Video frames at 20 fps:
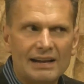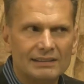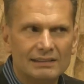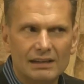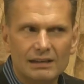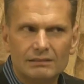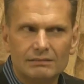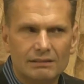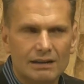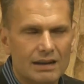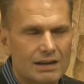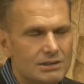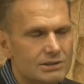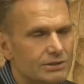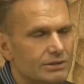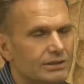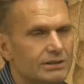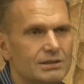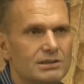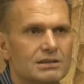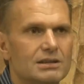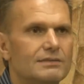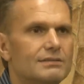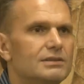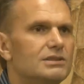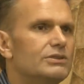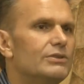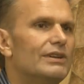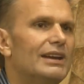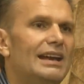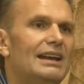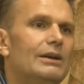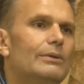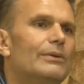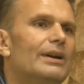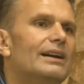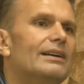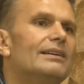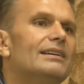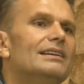acting class or conservatory anywhere.